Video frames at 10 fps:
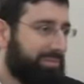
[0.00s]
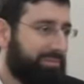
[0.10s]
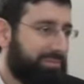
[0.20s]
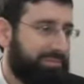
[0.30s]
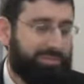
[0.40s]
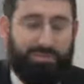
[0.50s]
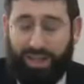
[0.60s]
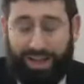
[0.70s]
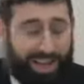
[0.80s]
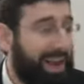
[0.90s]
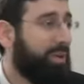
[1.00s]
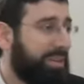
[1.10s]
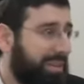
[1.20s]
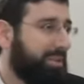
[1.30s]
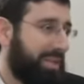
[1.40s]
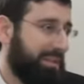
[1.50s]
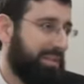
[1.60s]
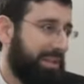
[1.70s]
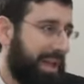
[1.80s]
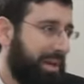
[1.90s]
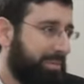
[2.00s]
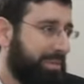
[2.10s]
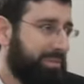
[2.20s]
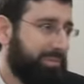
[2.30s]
I guarantee you that didn't happen.